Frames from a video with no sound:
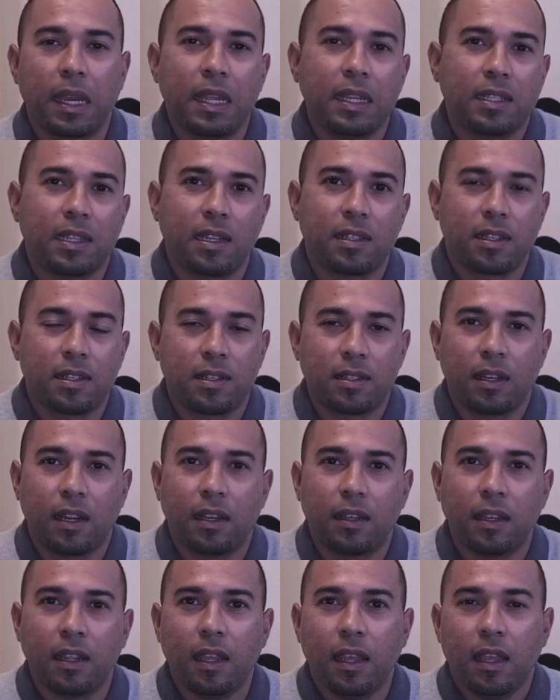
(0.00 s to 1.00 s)
800
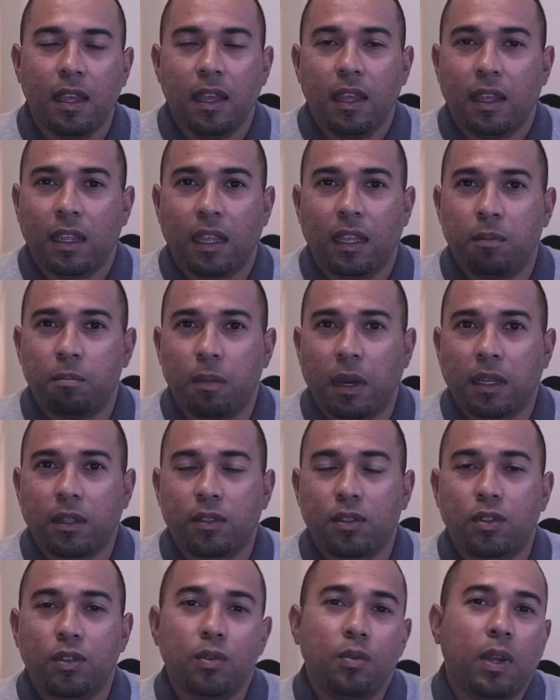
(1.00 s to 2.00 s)
rand in
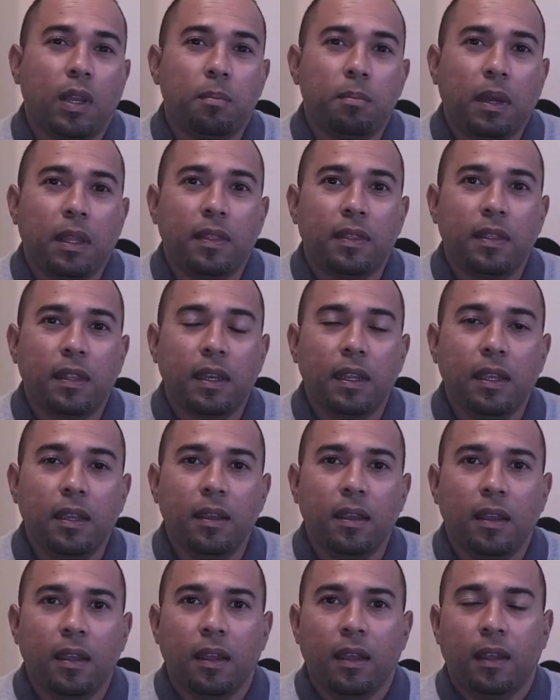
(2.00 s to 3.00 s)
month 2 and month 3.